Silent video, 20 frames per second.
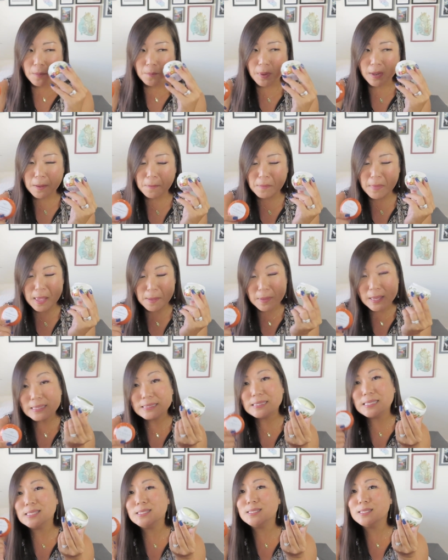but maybe
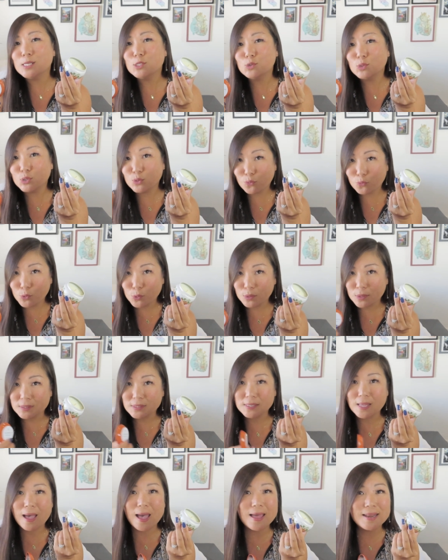it's the citrus fruit
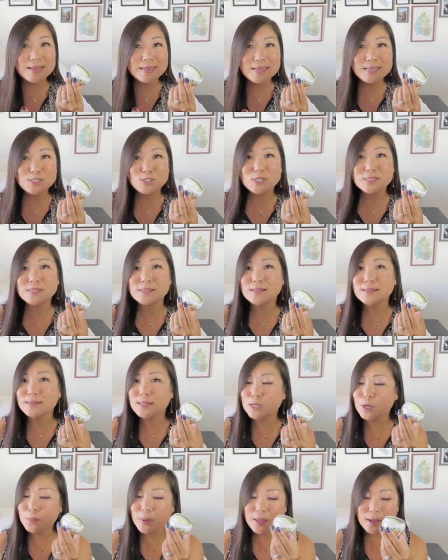that's cutting it just a
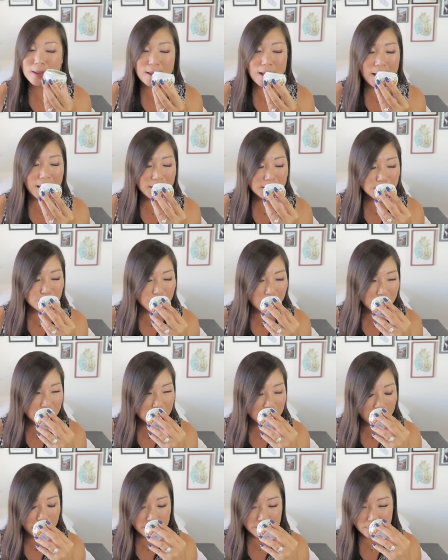little bit. It kind of smells
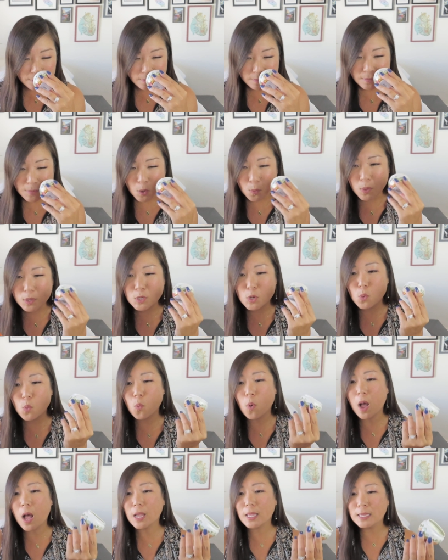like when you
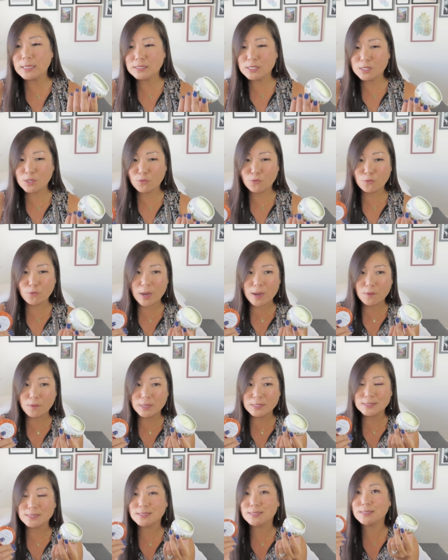walk into the
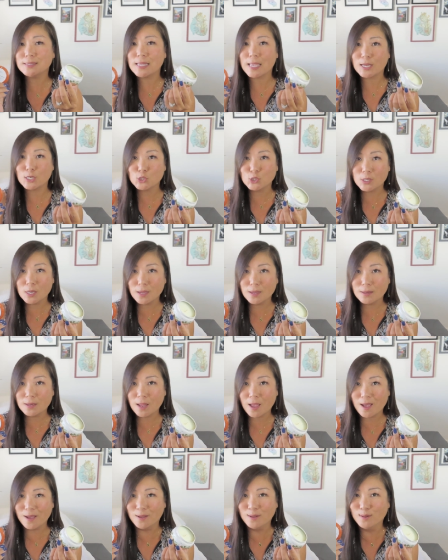fragrance
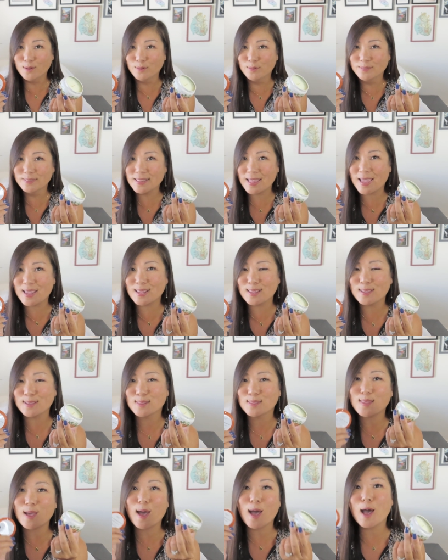section, like
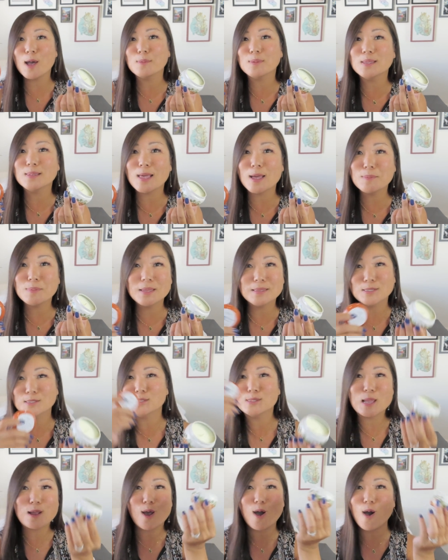the Hobby Lobby, and
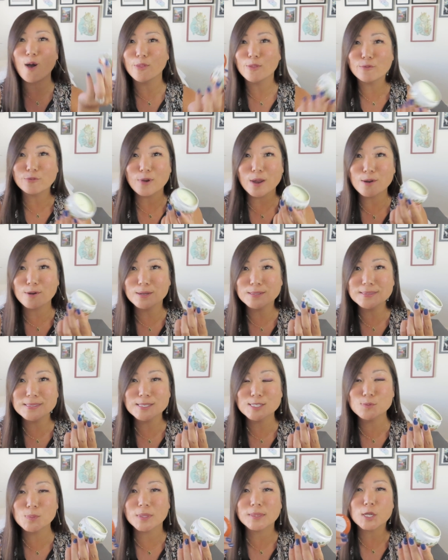there's like all the
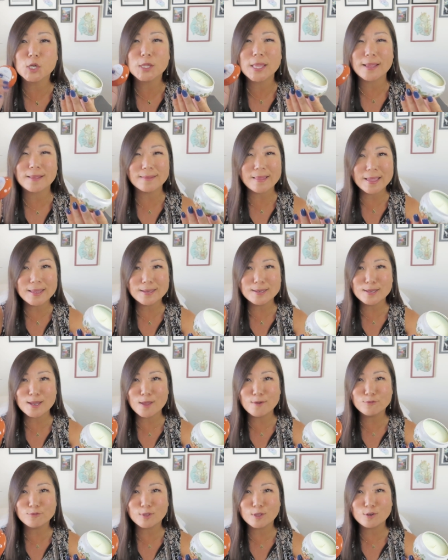fragrances, but they're like light
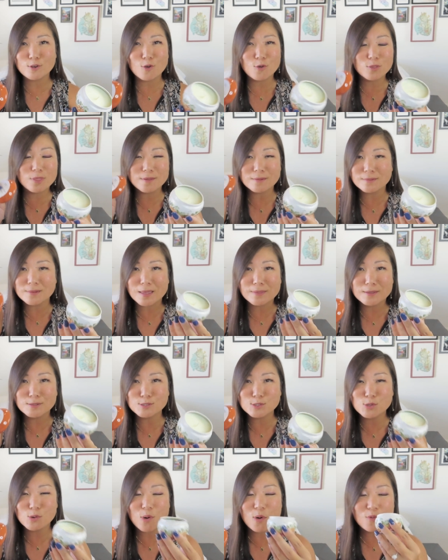enough that no th-
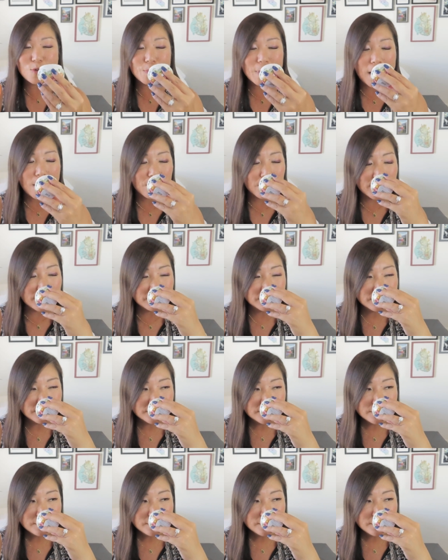nothing's too overpowering.